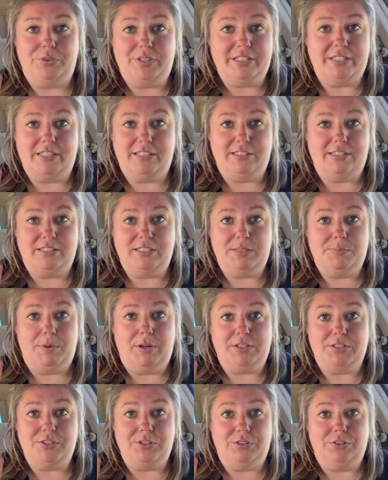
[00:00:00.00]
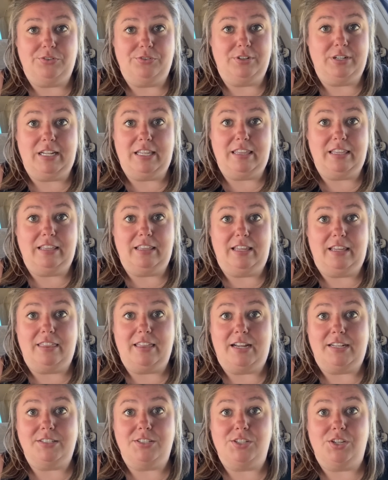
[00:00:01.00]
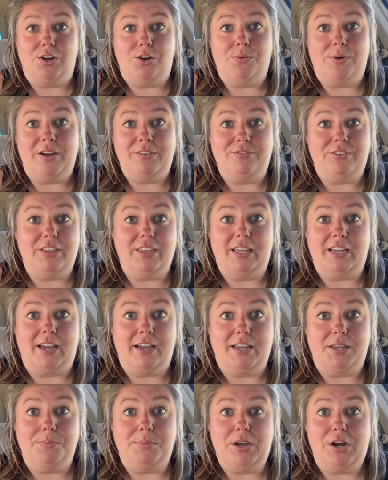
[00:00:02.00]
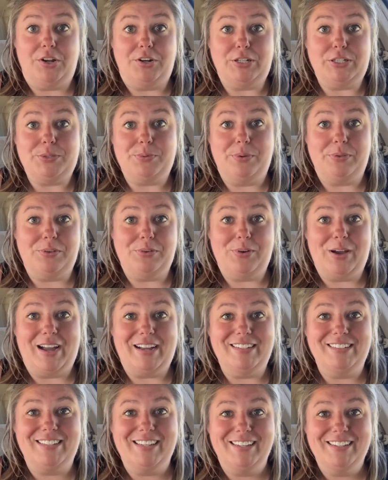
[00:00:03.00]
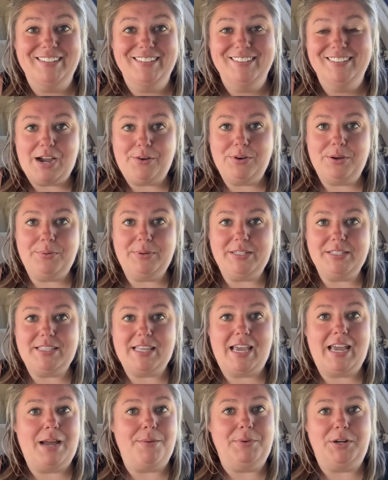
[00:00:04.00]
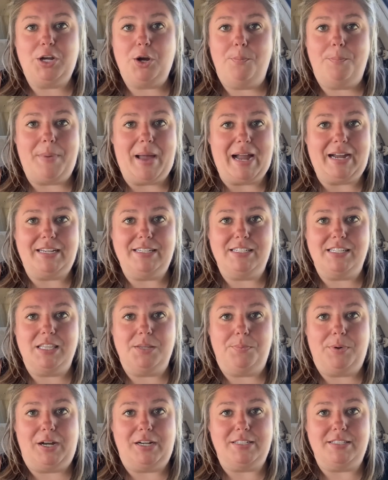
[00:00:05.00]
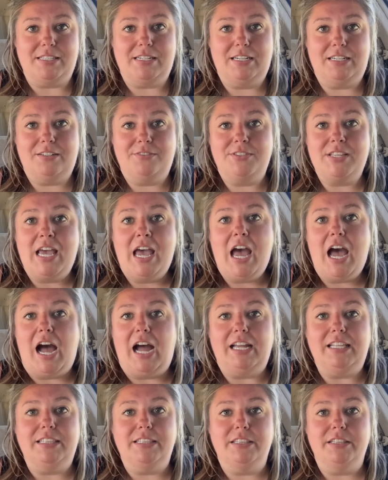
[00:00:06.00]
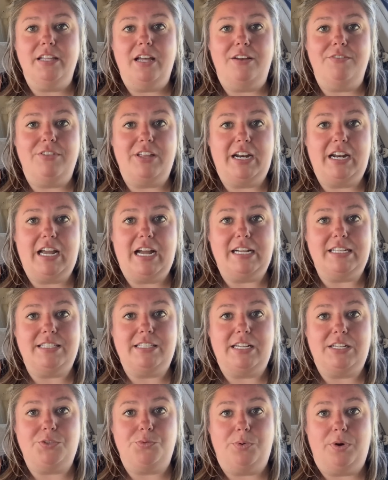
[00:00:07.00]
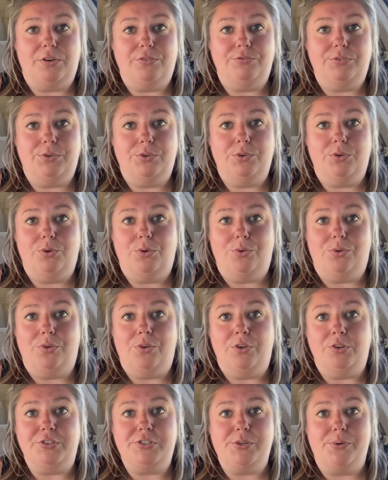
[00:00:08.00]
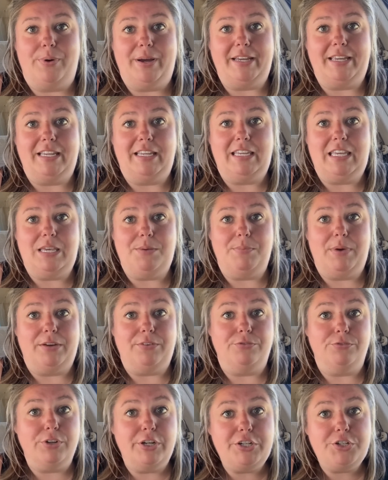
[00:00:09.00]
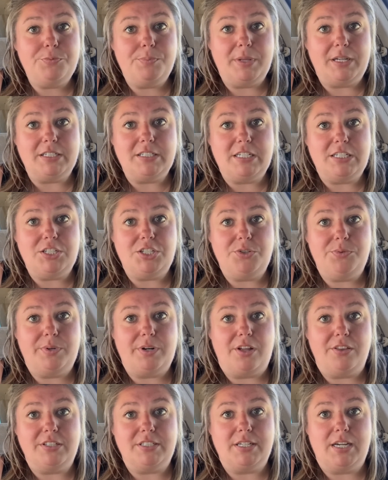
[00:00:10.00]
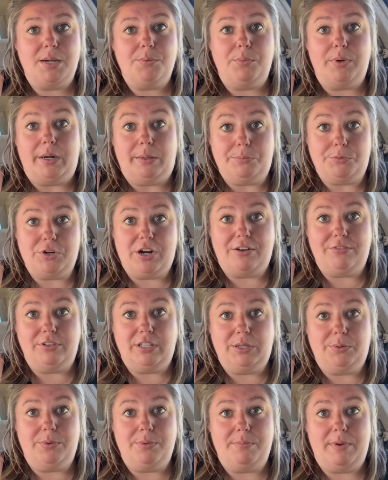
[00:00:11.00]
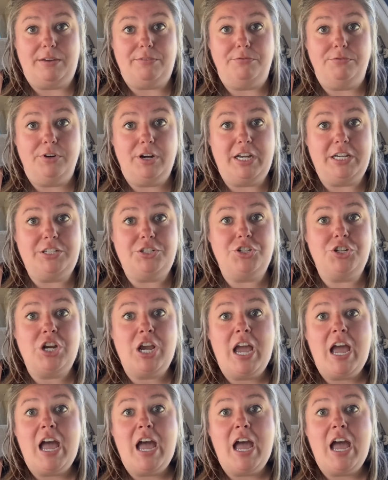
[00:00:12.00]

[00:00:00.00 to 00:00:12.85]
This isn't sponsored or anything like that, so I feel like I can be honest with you guys. Now I will say, I'm gonna go back into the positives. I love that it has that 12-volt hole, so I can keep my fridge plugged into it all the time when I'm traveling with my fridge.